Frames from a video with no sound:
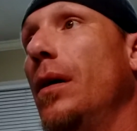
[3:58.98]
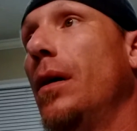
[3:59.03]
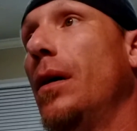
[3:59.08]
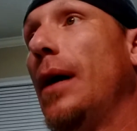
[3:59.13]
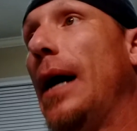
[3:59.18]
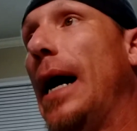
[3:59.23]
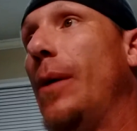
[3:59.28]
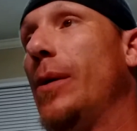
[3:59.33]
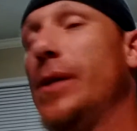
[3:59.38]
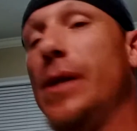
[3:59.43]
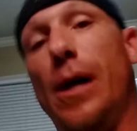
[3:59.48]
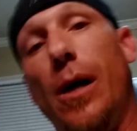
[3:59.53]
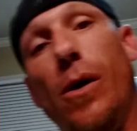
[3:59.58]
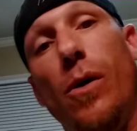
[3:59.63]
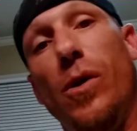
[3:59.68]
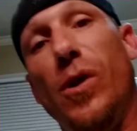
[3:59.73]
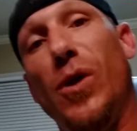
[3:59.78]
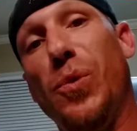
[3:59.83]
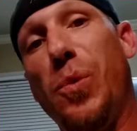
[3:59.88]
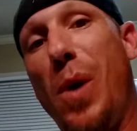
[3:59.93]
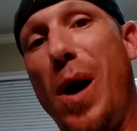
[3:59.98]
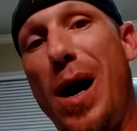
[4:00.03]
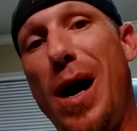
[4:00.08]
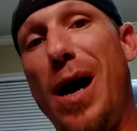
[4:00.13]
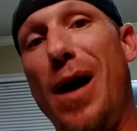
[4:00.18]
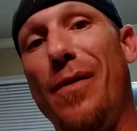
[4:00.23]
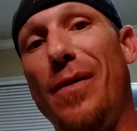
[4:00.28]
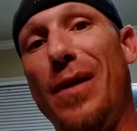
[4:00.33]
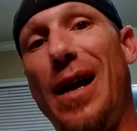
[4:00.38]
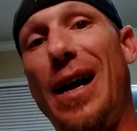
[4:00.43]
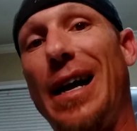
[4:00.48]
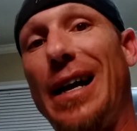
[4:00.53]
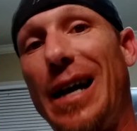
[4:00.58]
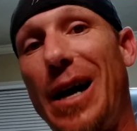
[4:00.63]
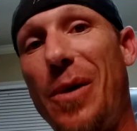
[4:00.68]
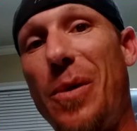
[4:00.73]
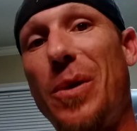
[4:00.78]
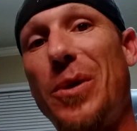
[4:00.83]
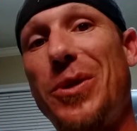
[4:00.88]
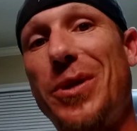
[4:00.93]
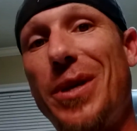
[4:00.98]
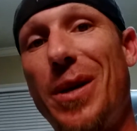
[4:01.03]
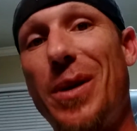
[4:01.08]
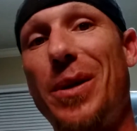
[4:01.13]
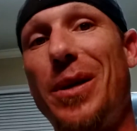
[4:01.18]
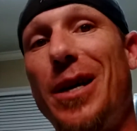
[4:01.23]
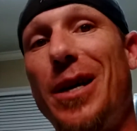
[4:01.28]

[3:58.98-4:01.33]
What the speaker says: I was all suave, like, I want y'all to